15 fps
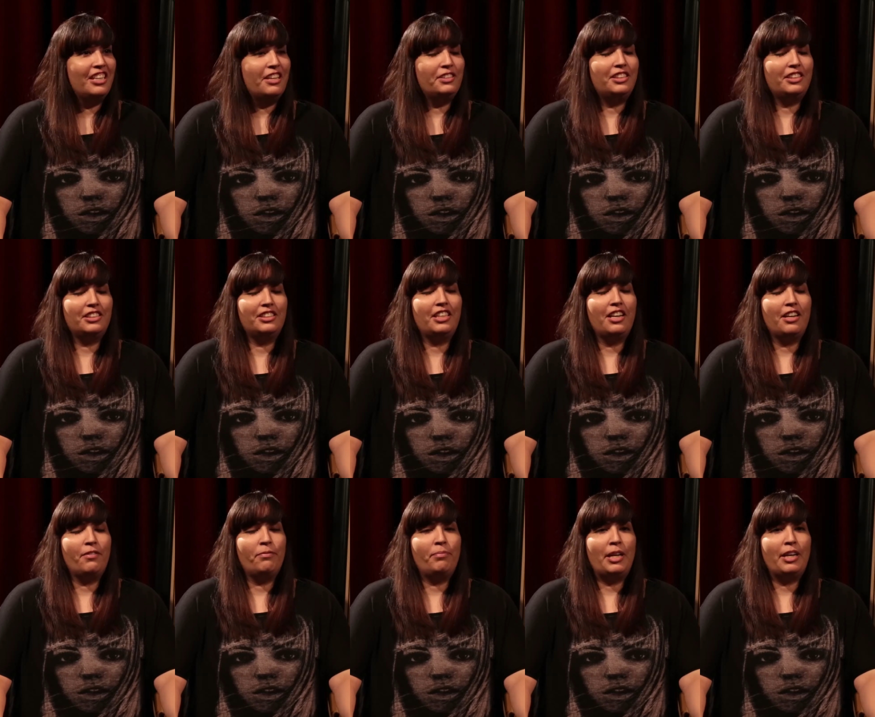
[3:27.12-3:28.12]
Speaker 1: It was just, yeah,
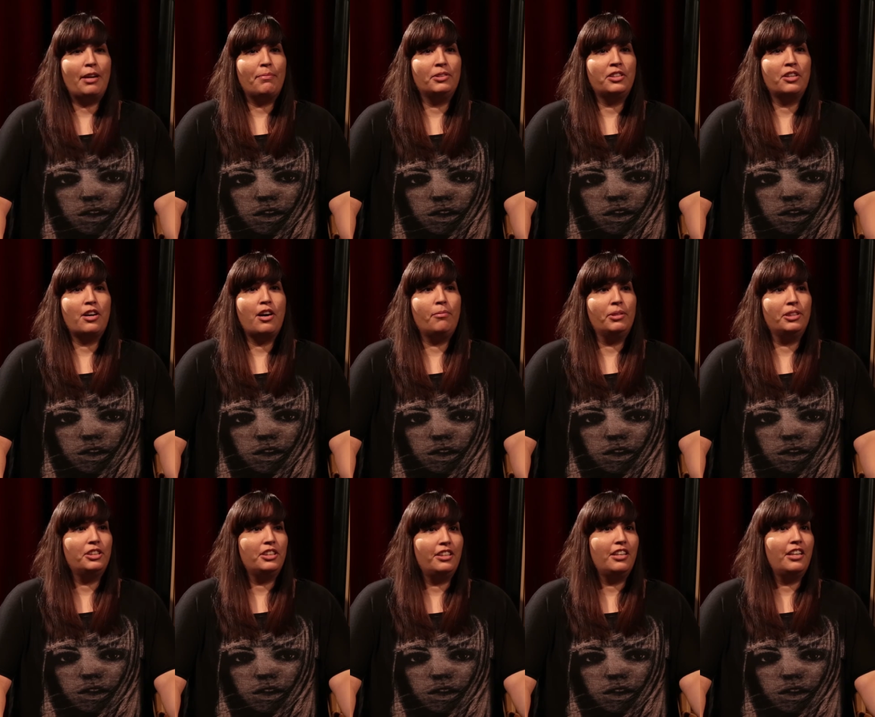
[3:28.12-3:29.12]
being able to
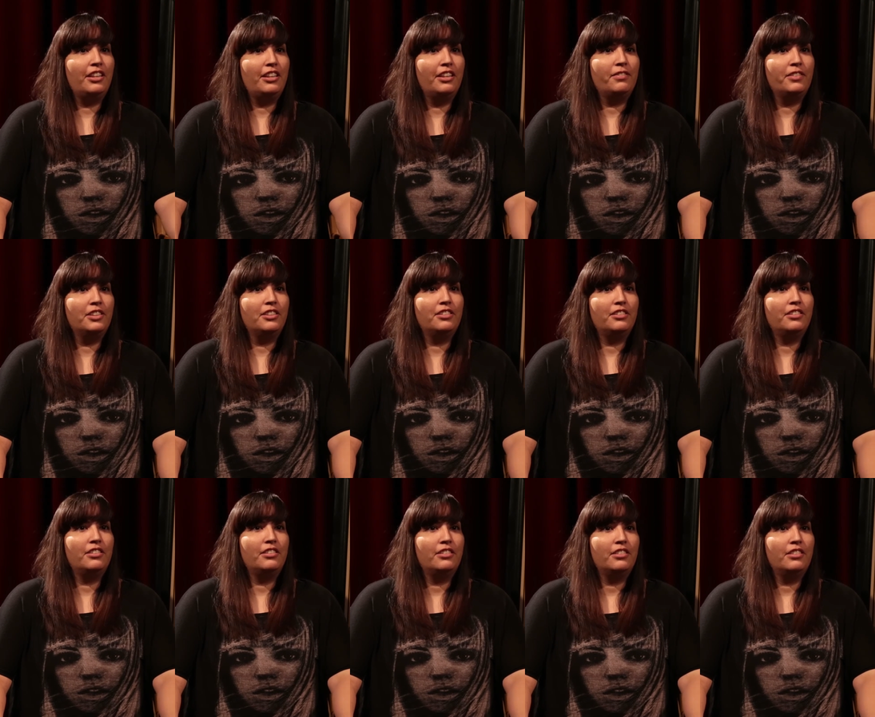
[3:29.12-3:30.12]
accomplish it, I think was,